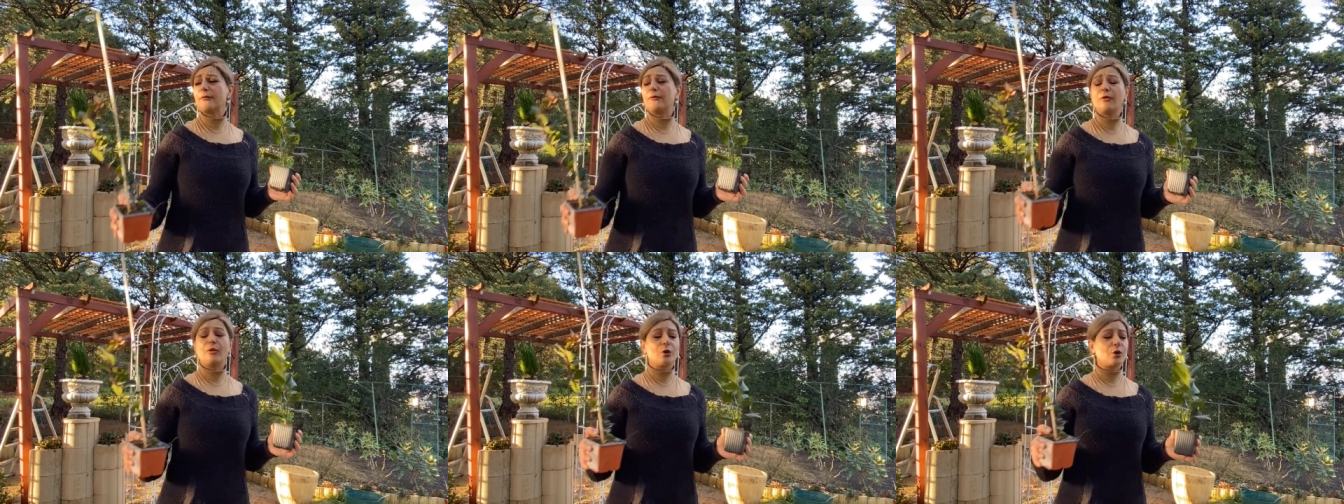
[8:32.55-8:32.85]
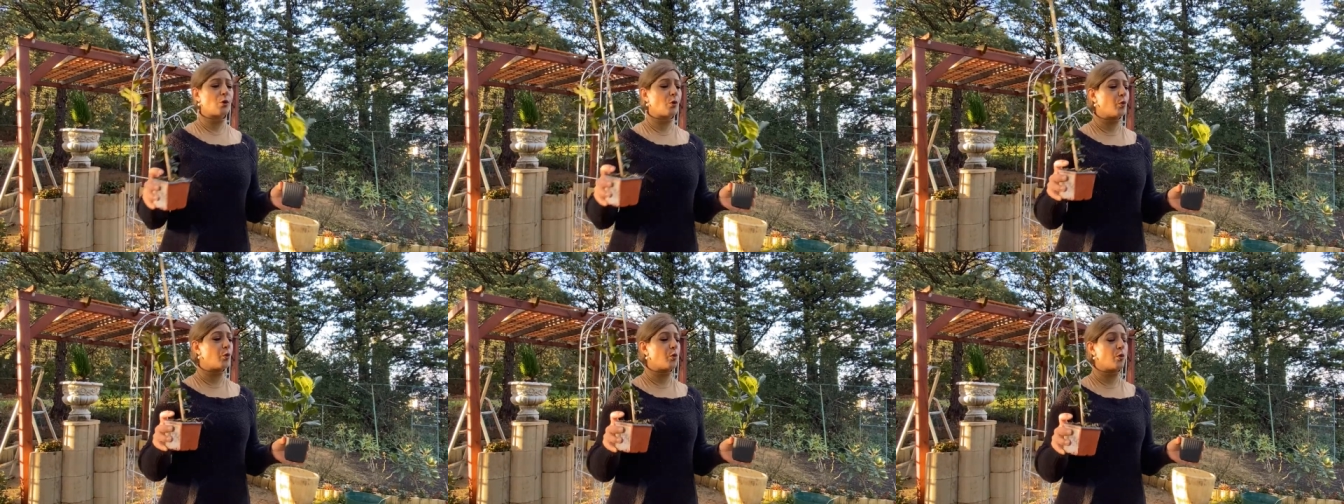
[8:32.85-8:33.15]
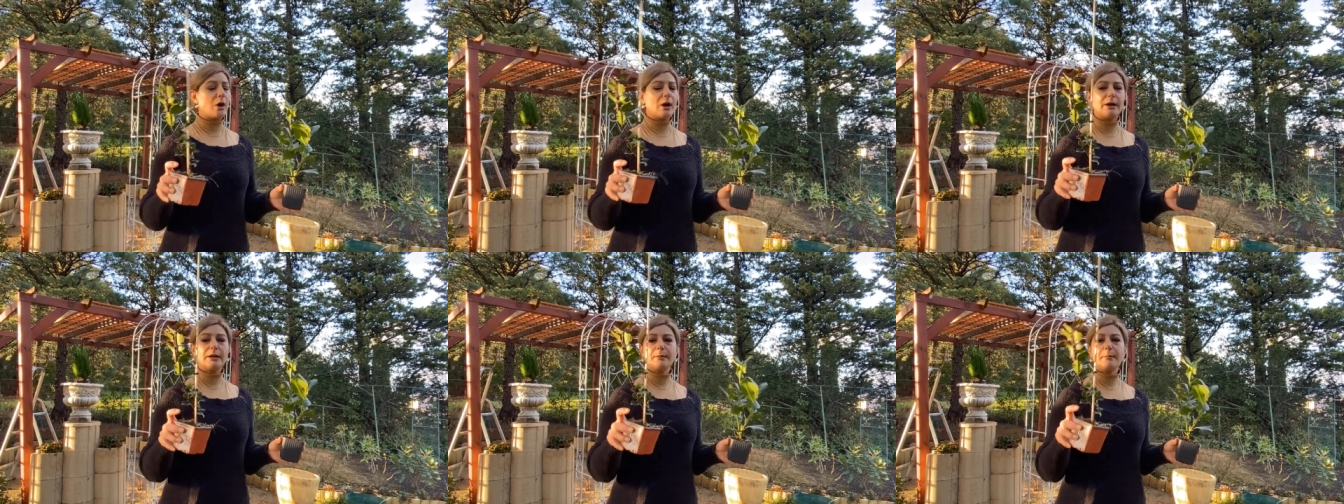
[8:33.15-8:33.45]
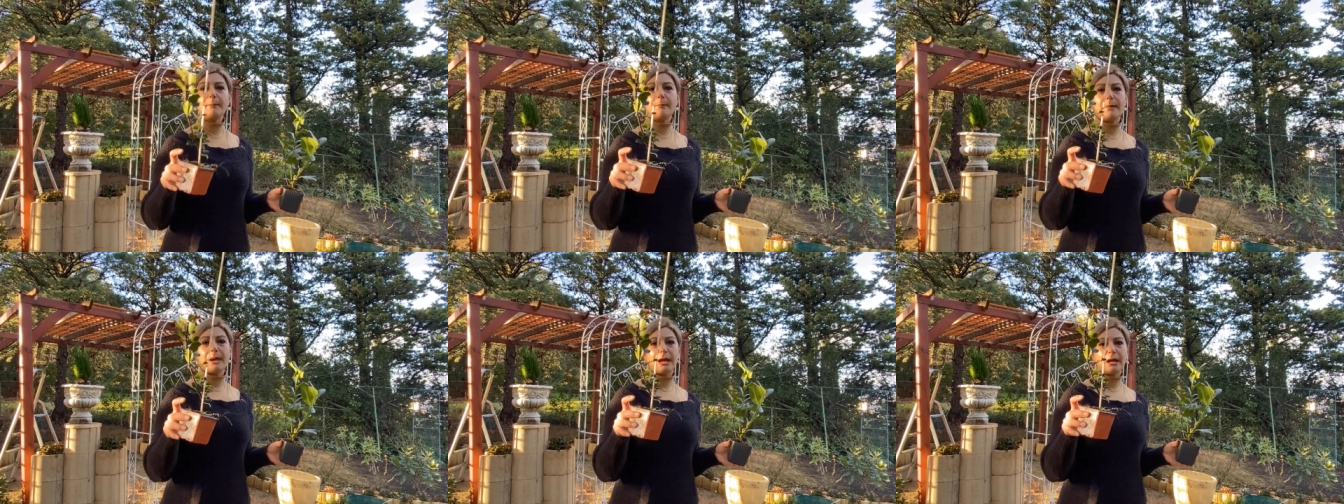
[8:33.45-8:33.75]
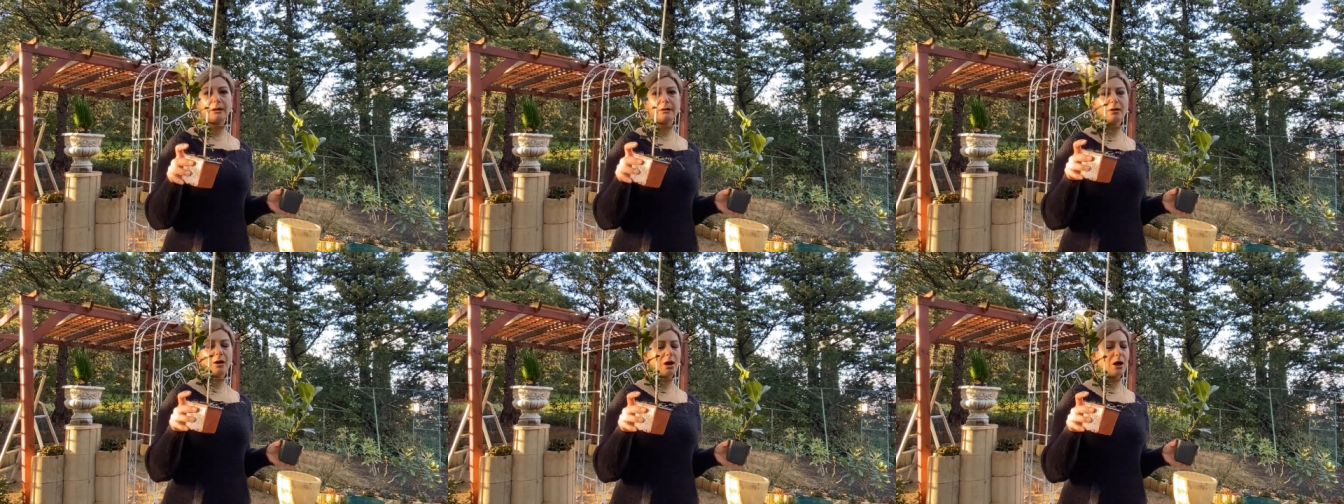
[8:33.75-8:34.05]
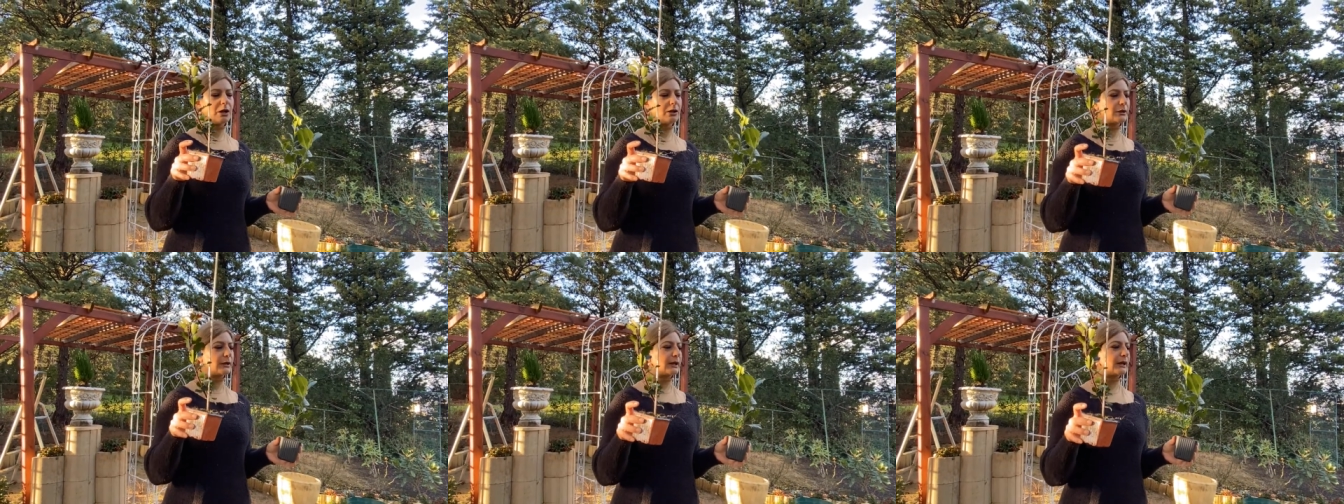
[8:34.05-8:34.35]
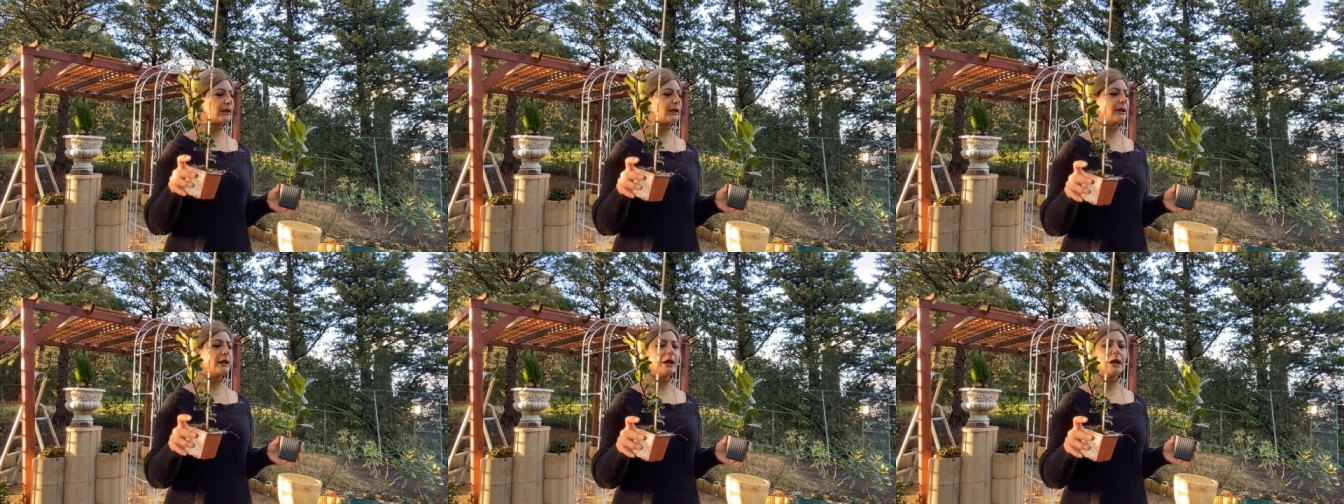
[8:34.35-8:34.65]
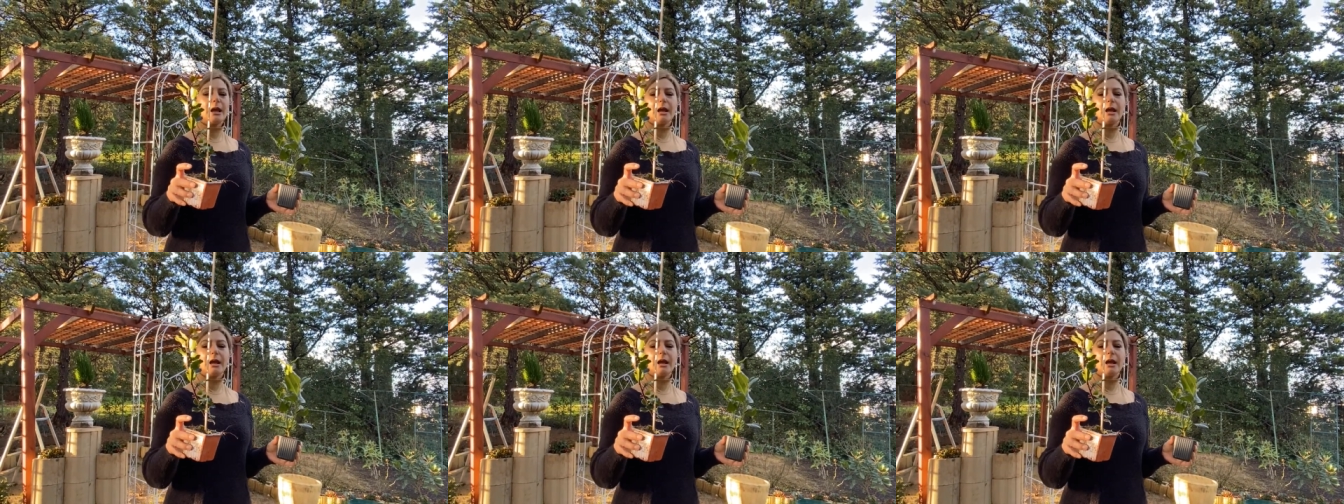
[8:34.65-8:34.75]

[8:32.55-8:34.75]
for one male holly